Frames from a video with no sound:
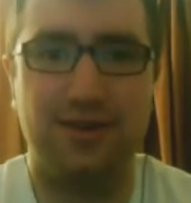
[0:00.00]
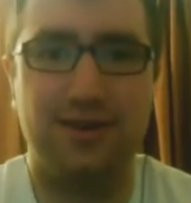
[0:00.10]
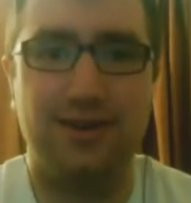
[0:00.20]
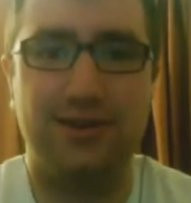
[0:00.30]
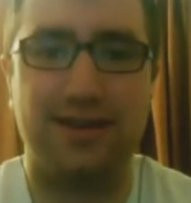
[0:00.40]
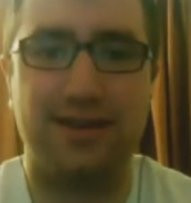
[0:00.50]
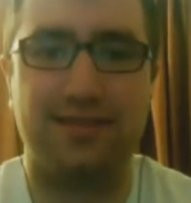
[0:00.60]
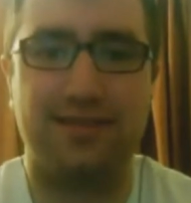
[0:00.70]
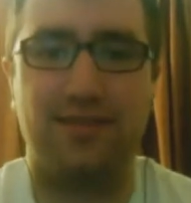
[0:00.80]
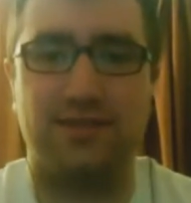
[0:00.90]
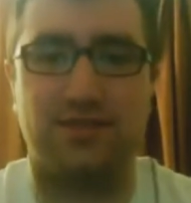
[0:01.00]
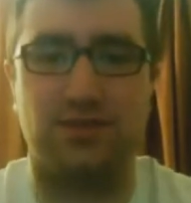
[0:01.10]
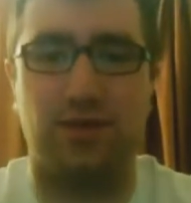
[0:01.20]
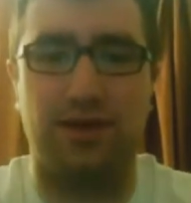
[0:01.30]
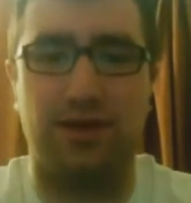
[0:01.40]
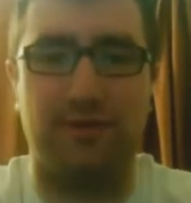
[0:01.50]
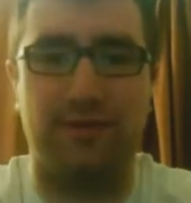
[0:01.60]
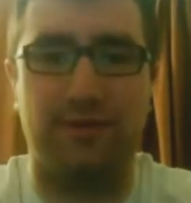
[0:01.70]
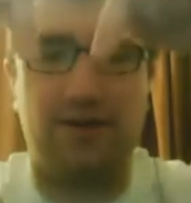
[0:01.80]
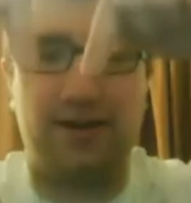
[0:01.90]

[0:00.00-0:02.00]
You guys can give us a Twitter follow at our